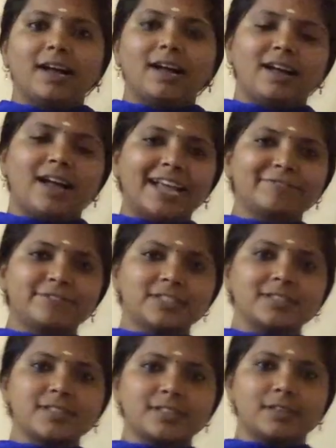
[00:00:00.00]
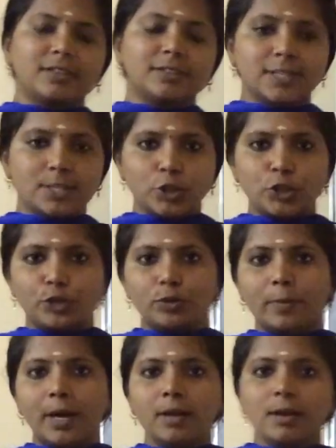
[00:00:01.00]
Hi friends, this is
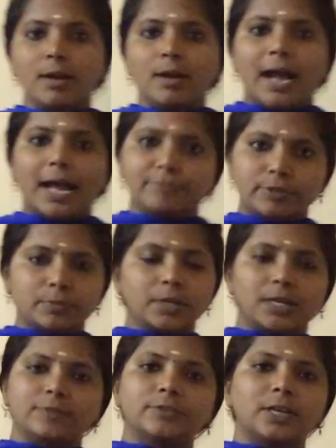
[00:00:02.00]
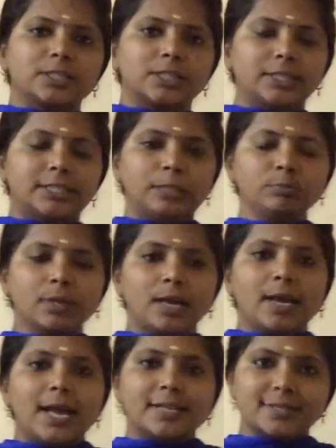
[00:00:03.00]
Shobha. I'm from Kanavu Kanungal team.
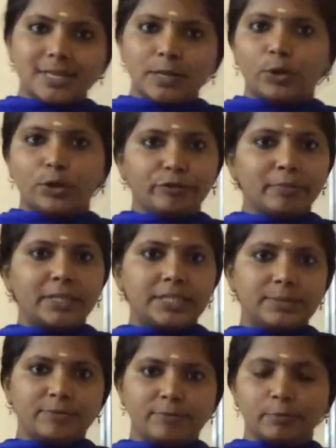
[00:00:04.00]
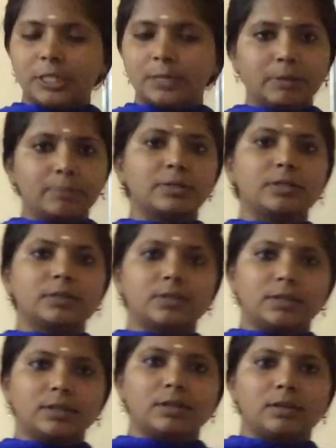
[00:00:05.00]
Yesterday, one of my team member,
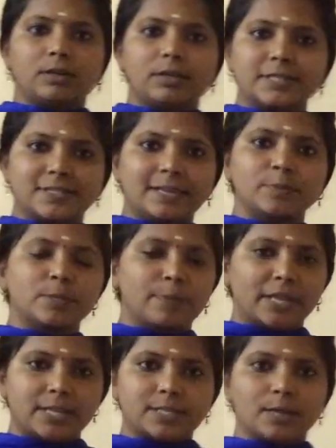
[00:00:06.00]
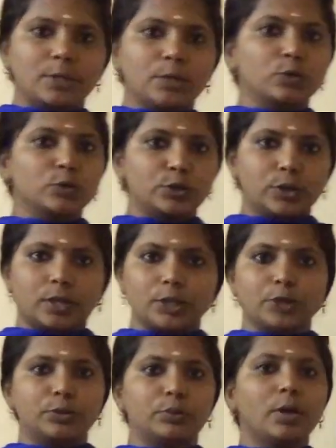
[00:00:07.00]
his name is Periasamy, who took
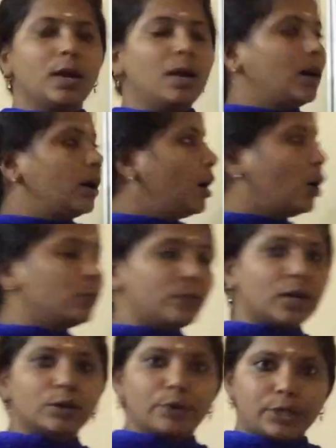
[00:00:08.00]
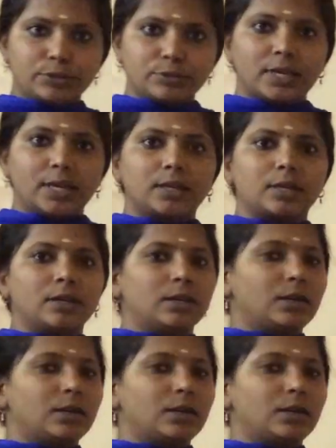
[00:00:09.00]
you how we are going to take